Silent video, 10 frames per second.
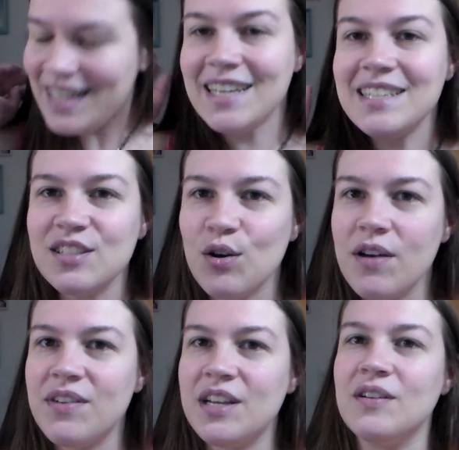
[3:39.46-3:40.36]
is a
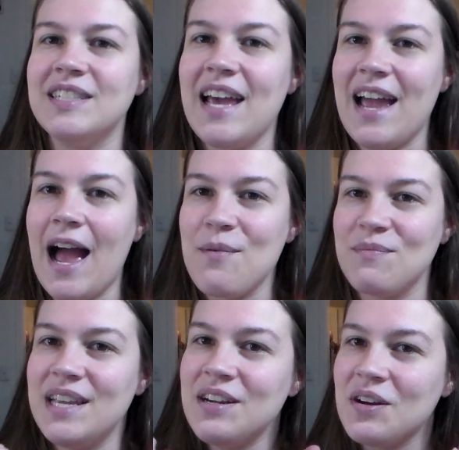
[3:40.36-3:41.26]
toy video today. I
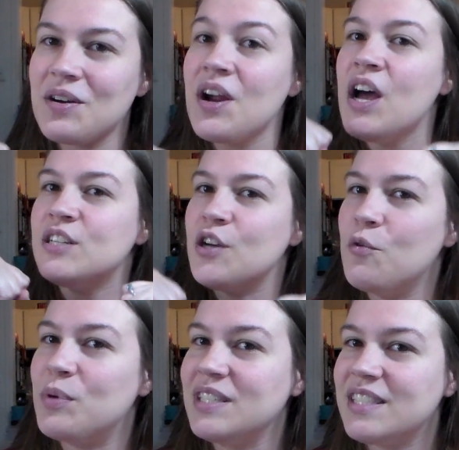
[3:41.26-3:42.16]
am here to
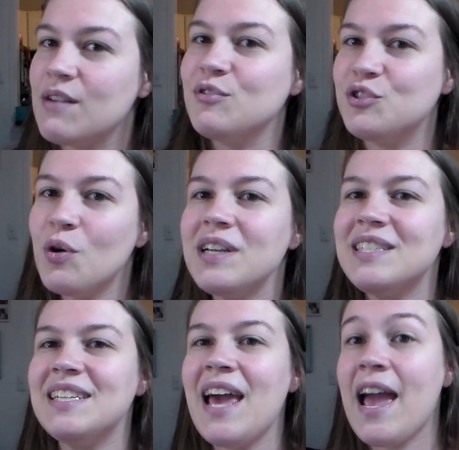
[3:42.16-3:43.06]
open several
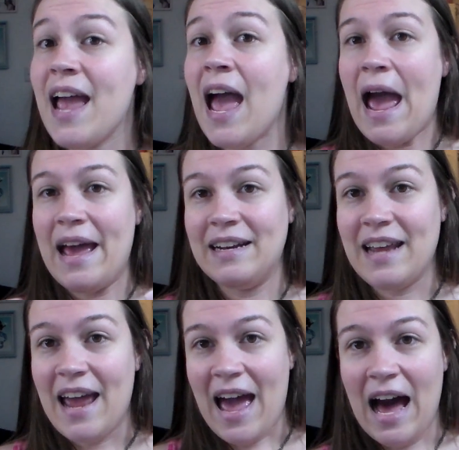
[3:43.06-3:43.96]
toys today
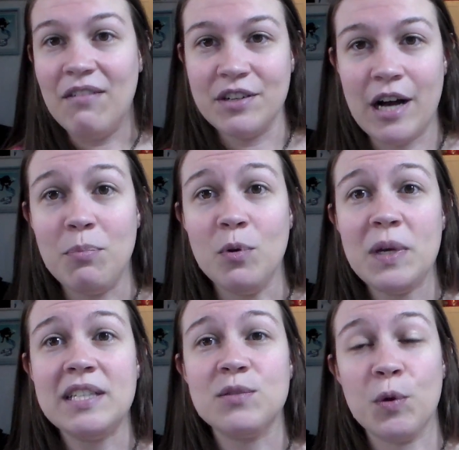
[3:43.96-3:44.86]
and have a couple
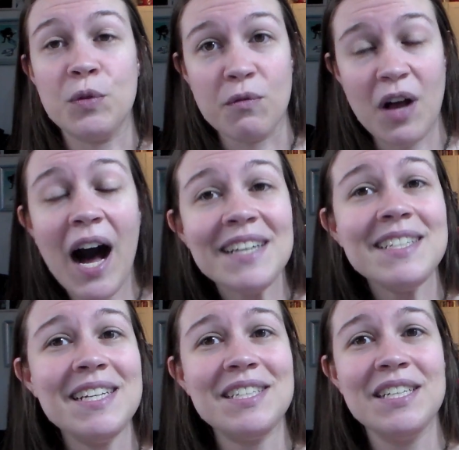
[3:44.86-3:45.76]
weeks worth of
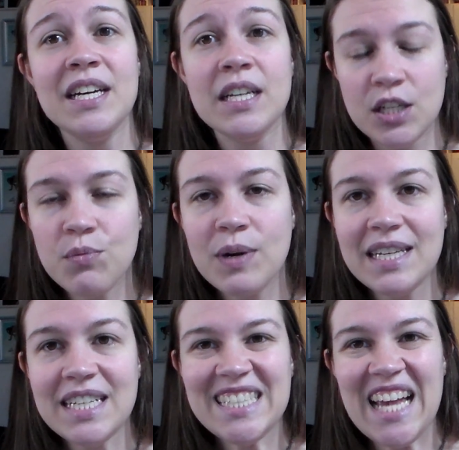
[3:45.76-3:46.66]
content to
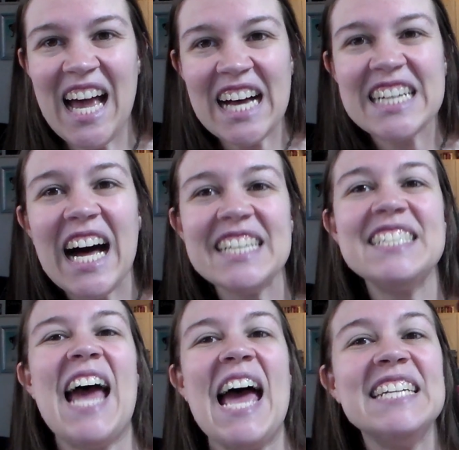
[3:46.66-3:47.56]
release. I